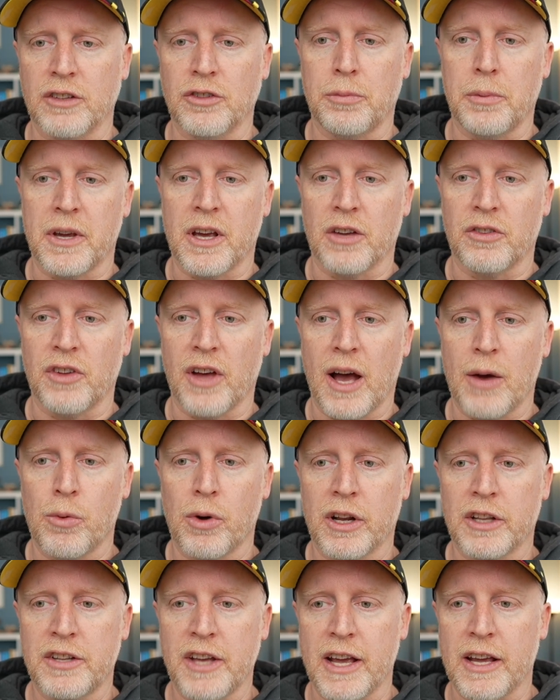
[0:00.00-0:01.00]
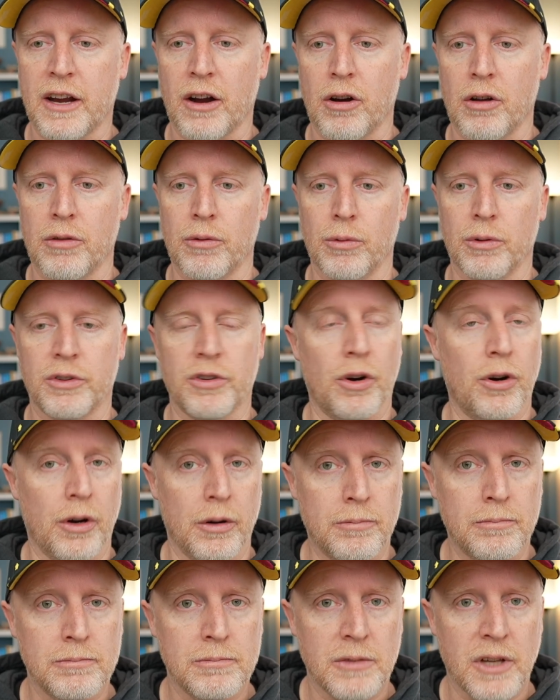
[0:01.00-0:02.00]
because I want to take care of the return,
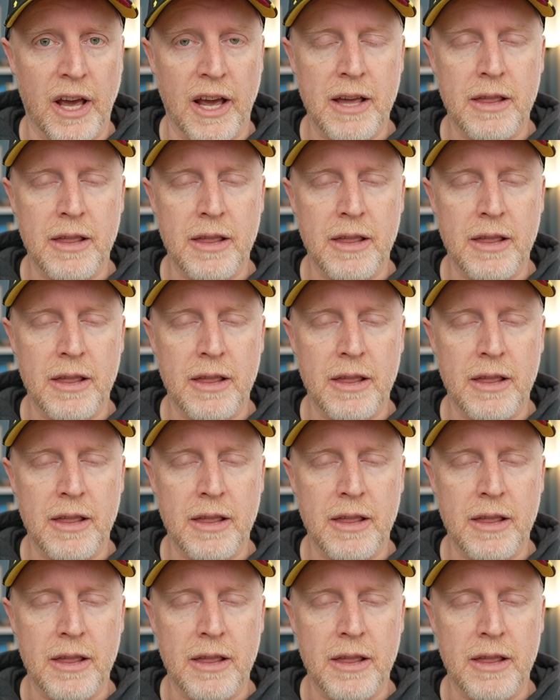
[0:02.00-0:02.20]
okay?